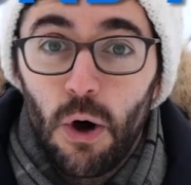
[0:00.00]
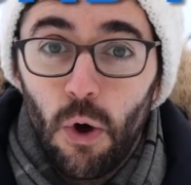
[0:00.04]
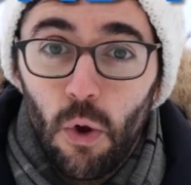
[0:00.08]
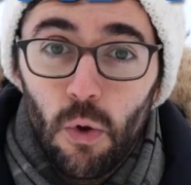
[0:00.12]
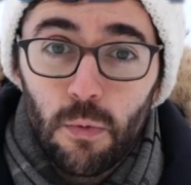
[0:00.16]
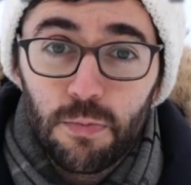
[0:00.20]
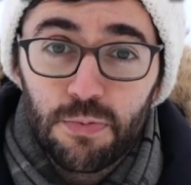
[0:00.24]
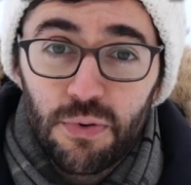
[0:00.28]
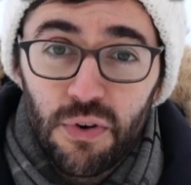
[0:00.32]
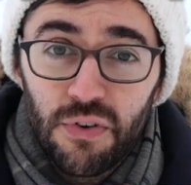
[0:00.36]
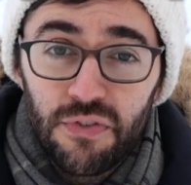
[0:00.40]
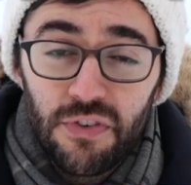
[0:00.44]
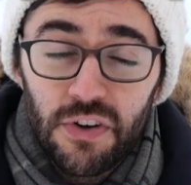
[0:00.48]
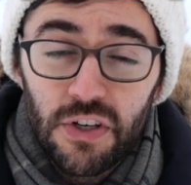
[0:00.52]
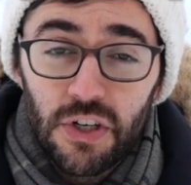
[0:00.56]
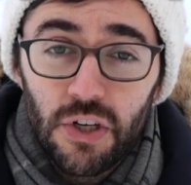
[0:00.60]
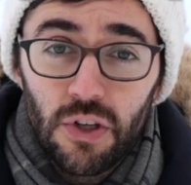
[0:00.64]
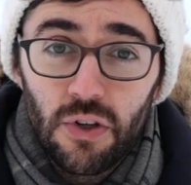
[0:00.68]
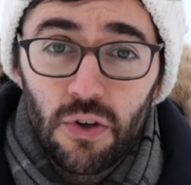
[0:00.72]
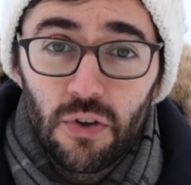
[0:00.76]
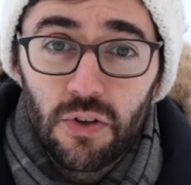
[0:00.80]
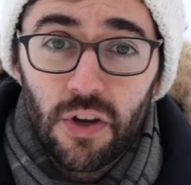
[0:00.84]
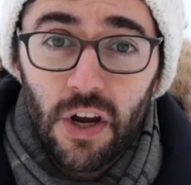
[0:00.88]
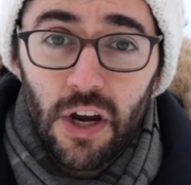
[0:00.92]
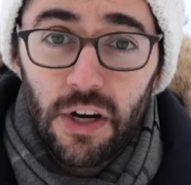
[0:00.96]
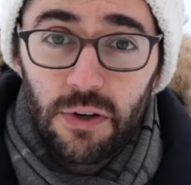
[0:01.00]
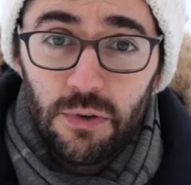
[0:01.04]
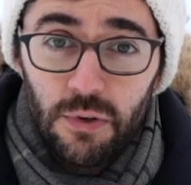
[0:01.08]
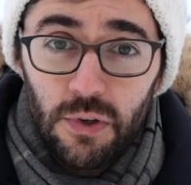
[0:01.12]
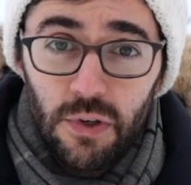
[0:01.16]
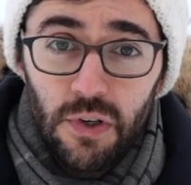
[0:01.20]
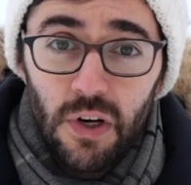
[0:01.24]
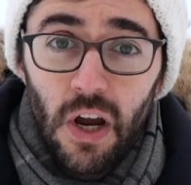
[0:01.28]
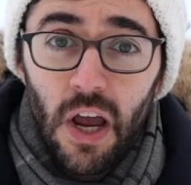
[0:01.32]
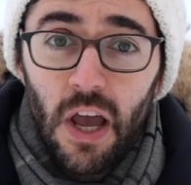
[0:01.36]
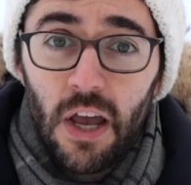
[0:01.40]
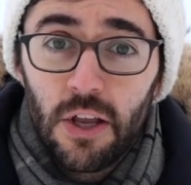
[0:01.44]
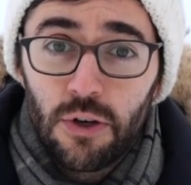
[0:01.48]
whole professional
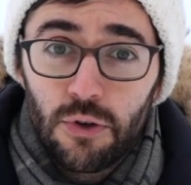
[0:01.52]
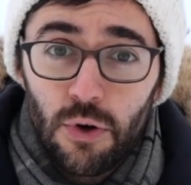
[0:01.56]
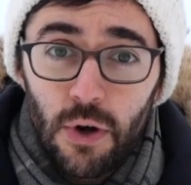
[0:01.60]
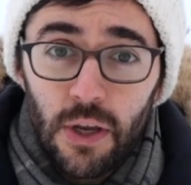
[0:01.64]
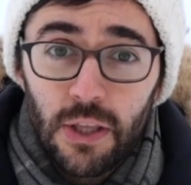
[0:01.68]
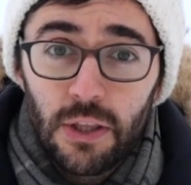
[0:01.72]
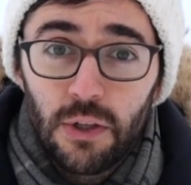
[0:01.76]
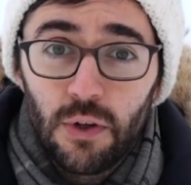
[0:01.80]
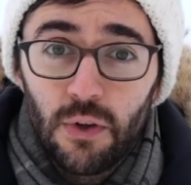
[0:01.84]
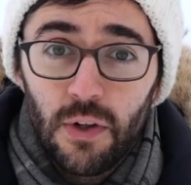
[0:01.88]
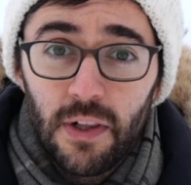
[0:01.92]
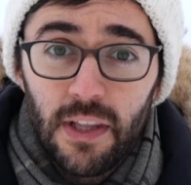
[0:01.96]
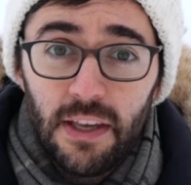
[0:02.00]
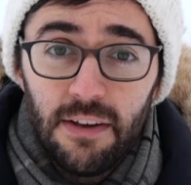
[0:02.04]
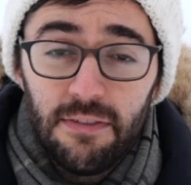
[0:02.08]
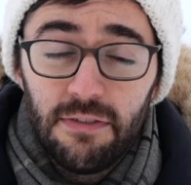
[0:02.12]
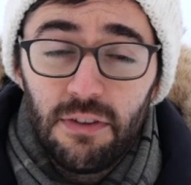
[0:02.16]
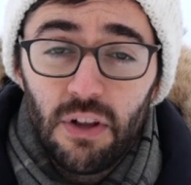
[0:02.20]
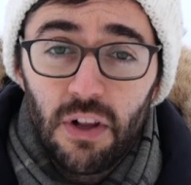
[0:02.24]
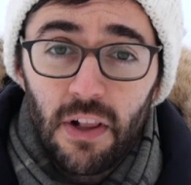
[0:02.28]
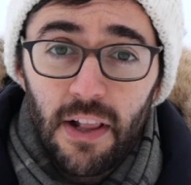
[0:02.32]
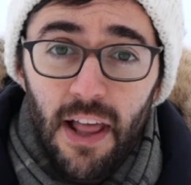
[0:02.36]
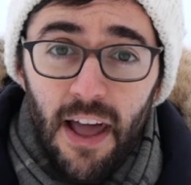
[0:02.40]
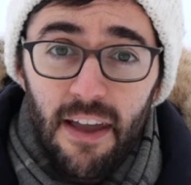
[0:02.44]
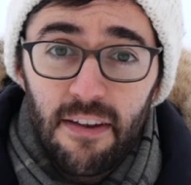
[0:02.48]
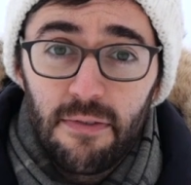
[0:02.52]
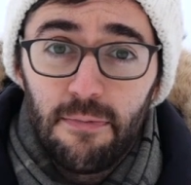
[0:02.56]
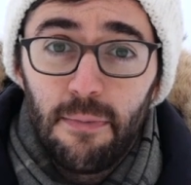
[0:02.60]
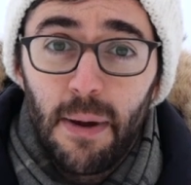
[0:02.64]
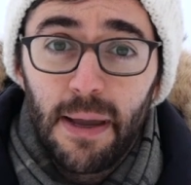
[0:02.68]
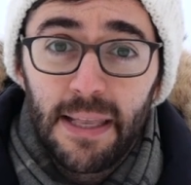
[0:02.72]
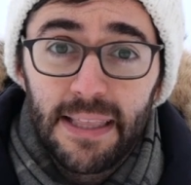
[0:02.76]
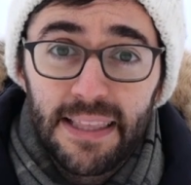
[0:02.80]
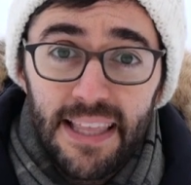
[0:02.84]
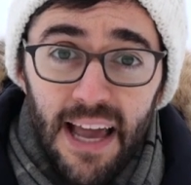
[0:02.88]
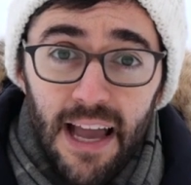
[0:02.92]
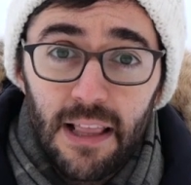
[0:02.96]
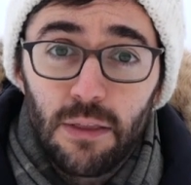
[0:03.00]
career trying to live the life
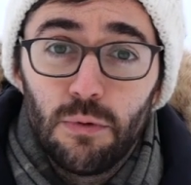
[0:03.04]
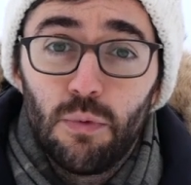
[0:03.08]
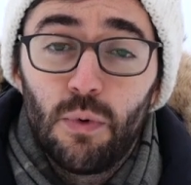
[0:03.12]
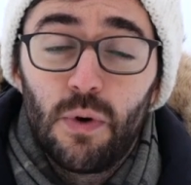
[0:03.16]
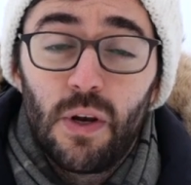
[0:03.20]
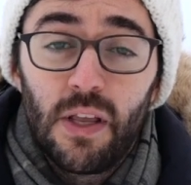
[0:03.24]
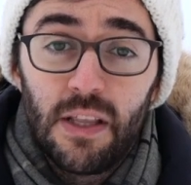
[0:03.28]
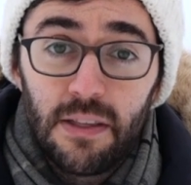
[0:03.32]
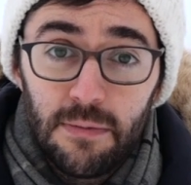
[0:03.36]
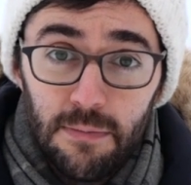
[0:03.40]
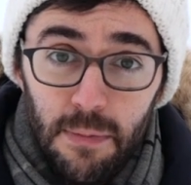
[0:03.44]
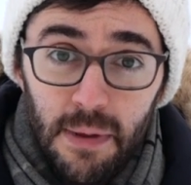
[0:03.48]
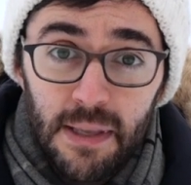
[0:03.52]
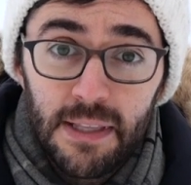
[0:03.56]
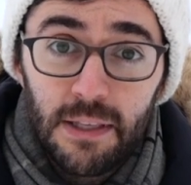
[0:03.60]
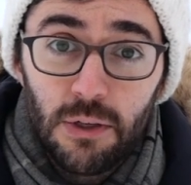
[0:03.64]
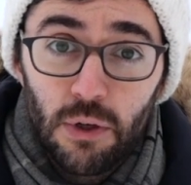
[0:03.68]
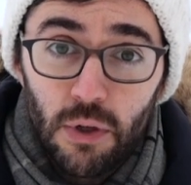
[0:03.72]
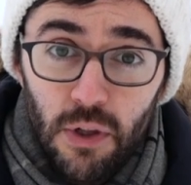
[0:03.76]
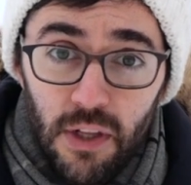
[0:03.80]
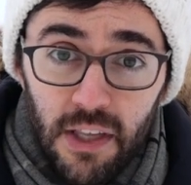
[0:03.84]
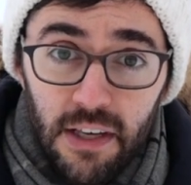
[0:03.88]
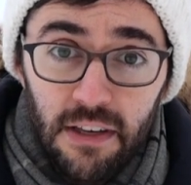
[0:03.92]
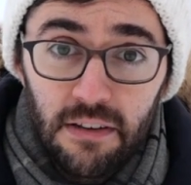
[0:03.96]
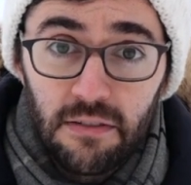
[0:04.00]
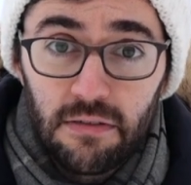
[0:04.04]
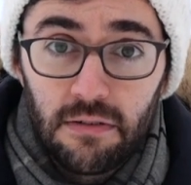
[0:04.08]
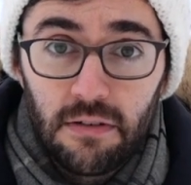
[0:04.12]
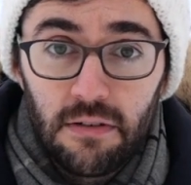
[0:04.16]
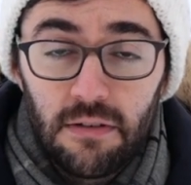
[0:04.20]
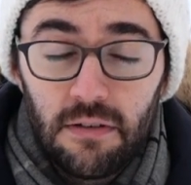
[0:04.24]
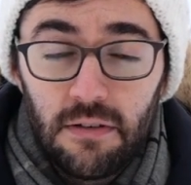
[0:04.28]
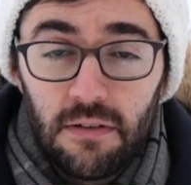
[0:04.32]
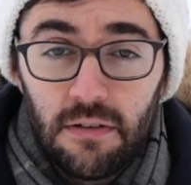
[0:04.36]
my dad wanted me to live. So I